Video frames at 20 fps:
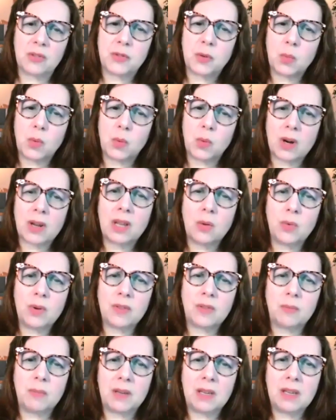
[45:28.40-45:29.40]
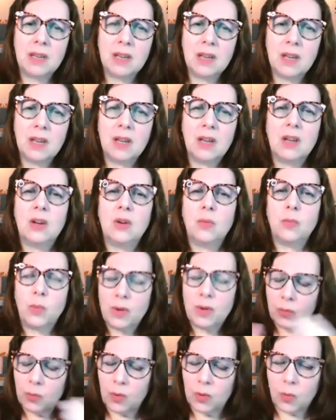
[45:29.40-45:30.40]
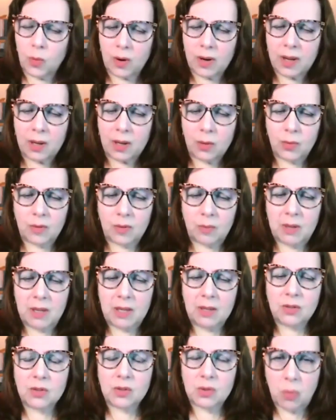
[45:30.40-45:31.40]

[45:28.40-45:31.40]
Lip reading: For working with me